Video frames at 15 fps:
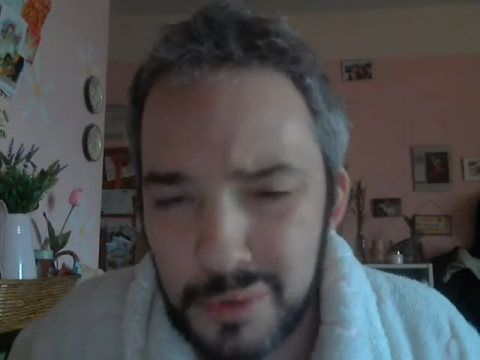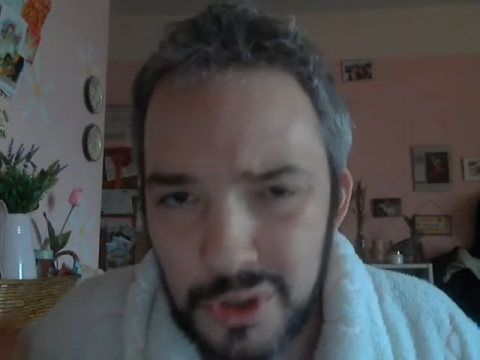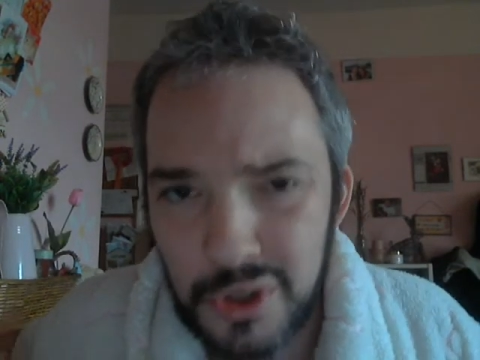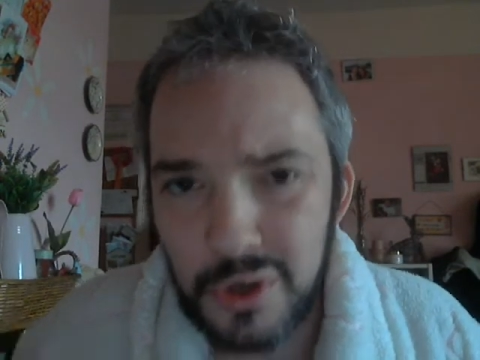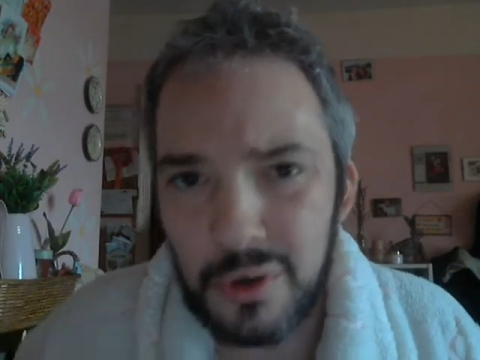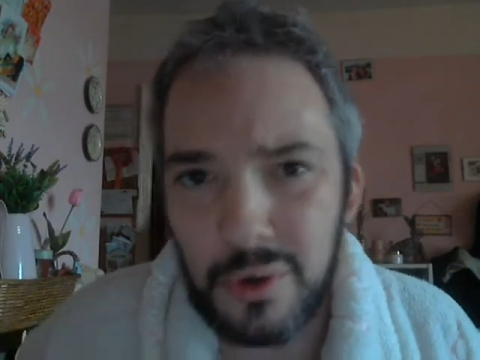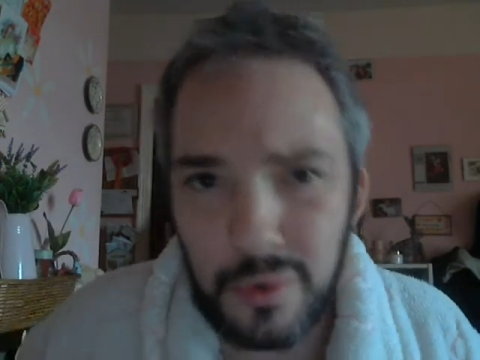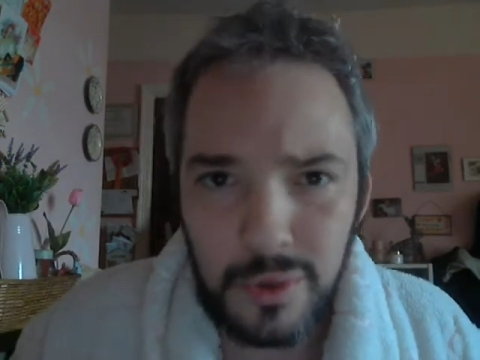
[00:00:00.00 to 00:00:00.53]

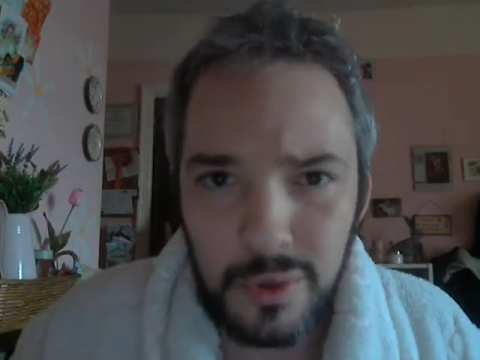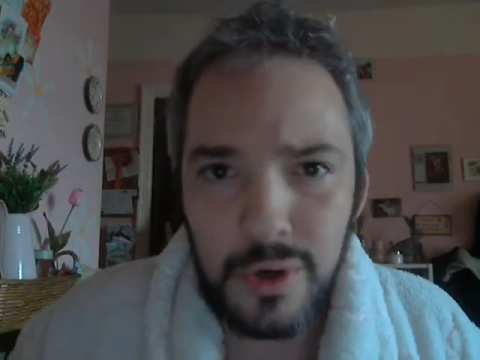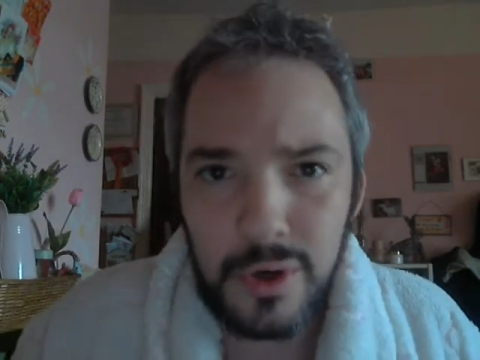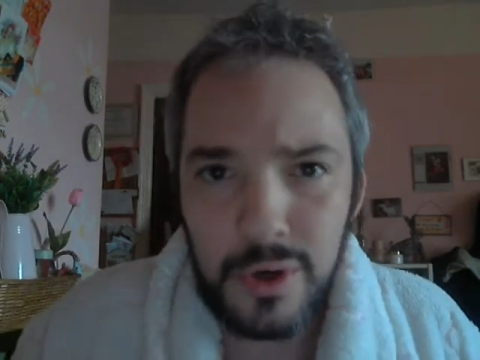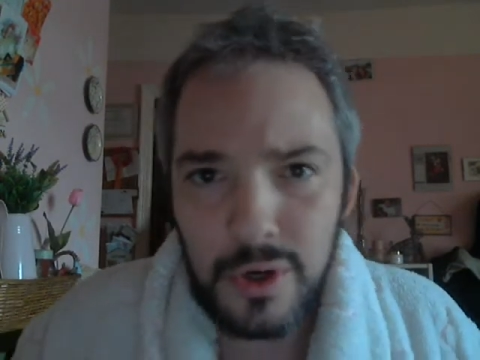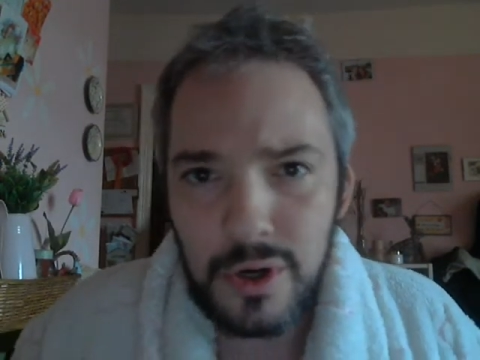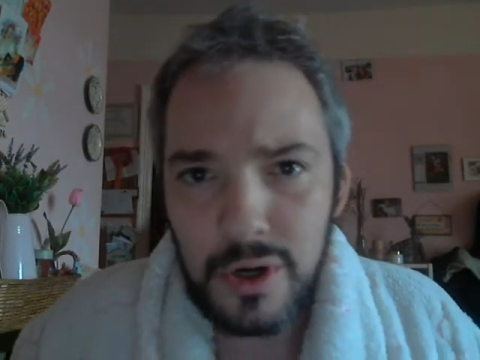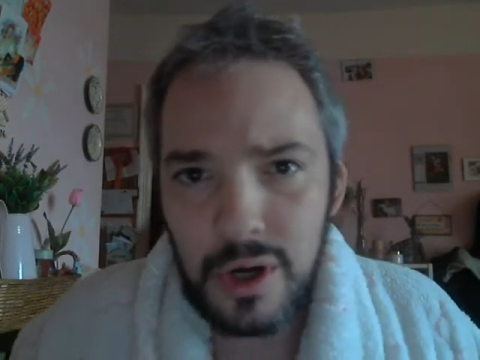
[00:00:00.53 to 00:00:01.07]
So
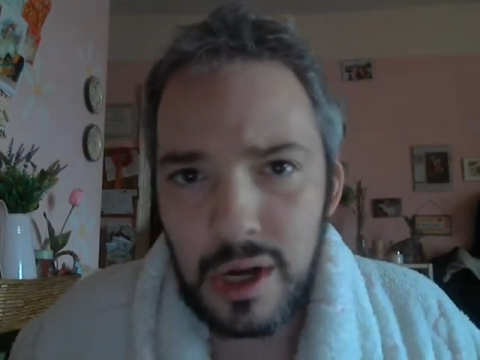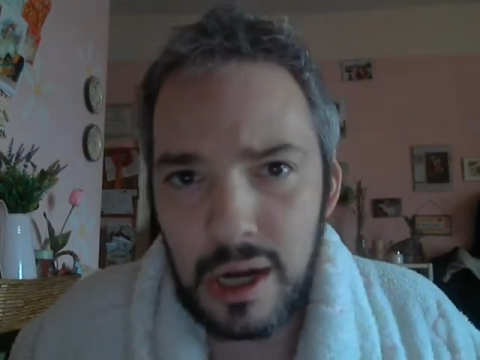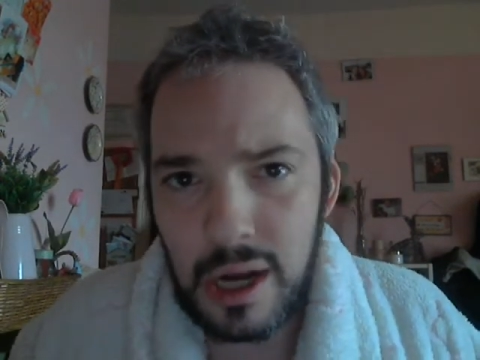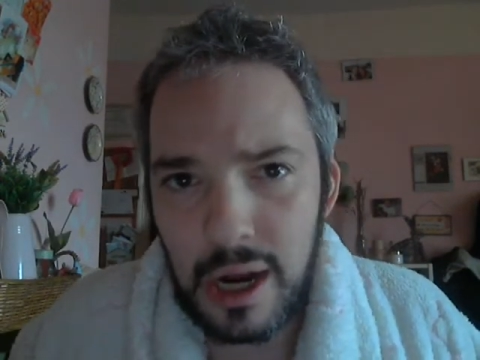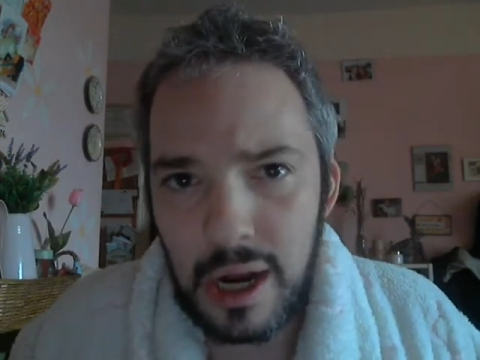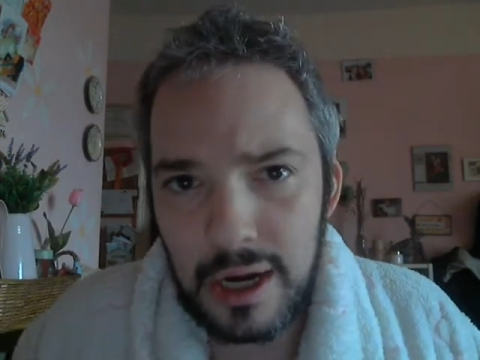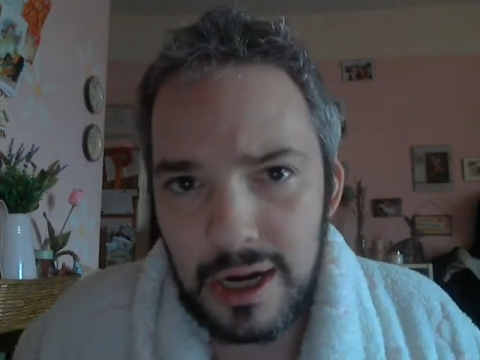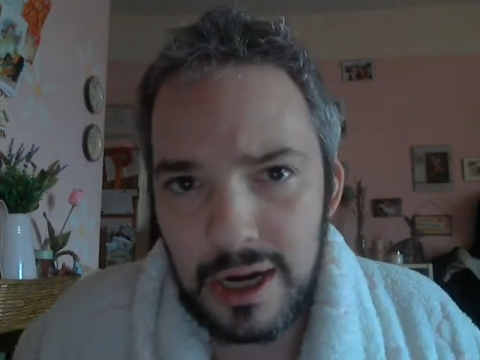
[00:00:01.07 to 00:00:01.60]

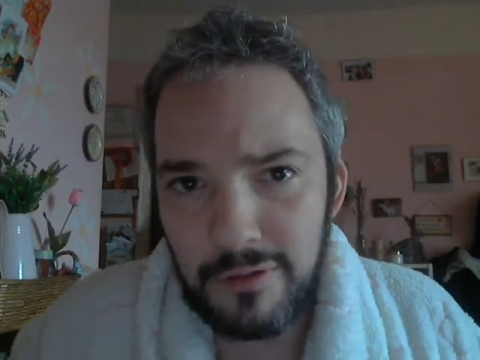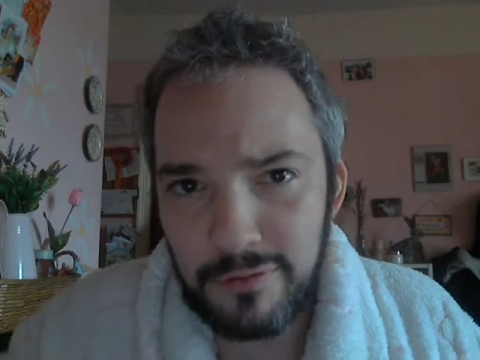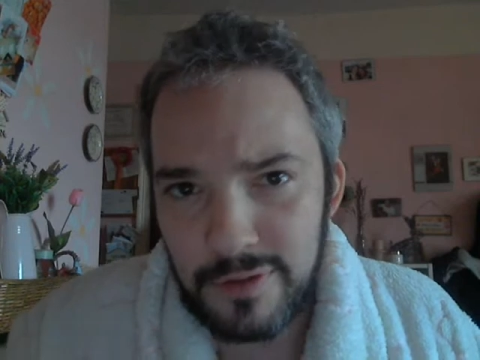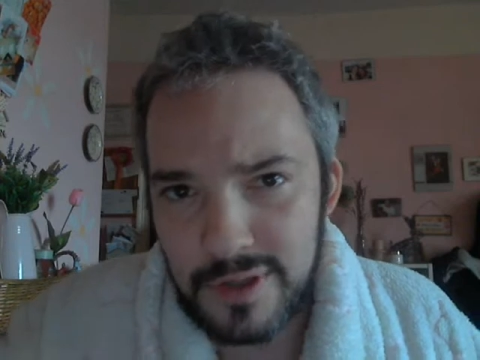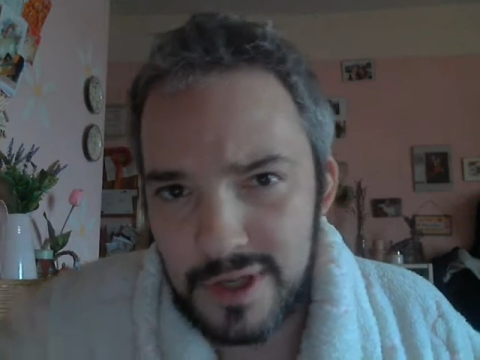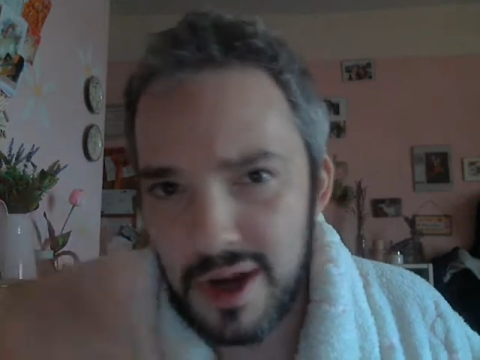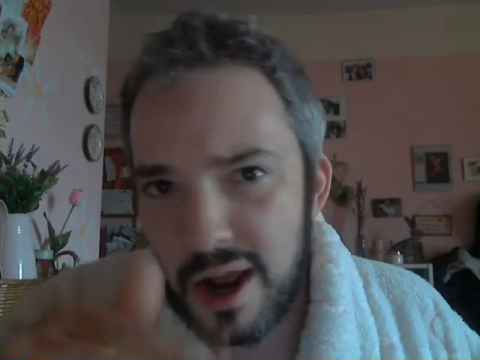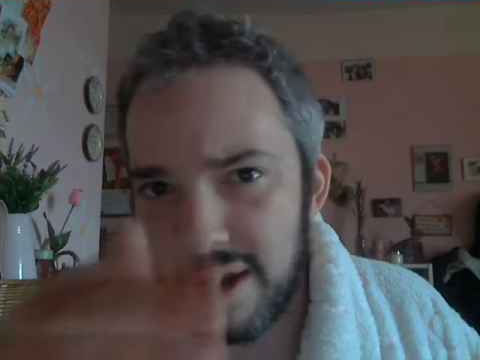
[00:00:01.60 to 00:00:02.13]
if
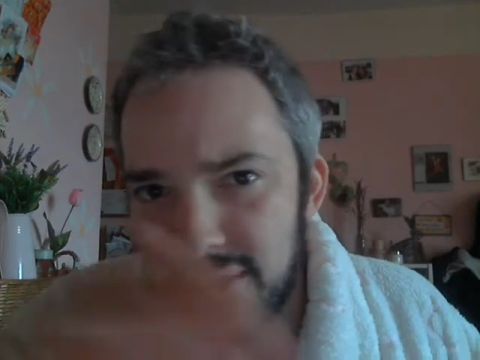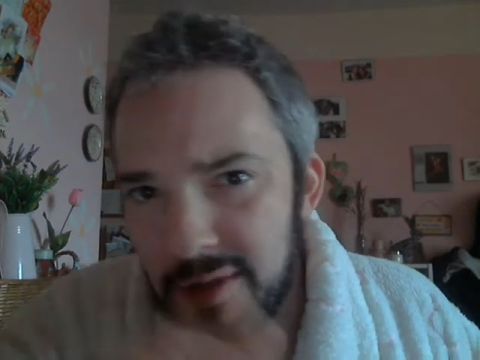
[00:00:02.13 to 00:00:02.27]
it's not